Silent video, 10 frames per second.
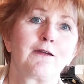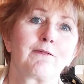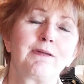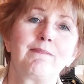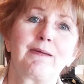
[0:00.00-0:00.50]

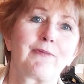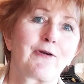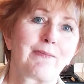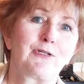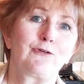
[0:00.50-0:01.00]
Remember,
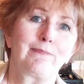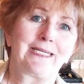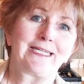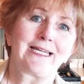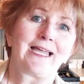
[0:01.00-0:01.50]
I'm a
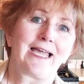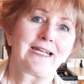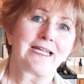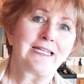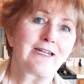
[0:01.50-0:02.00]
newbie,
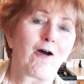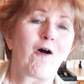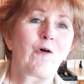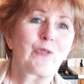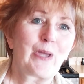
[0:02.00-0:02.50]
and I need
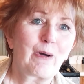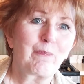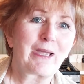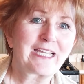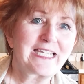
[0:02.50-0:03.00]
all the
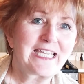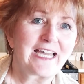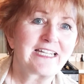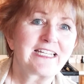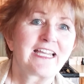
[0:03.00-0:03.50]
help I can
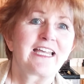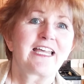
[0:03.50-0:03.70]
get.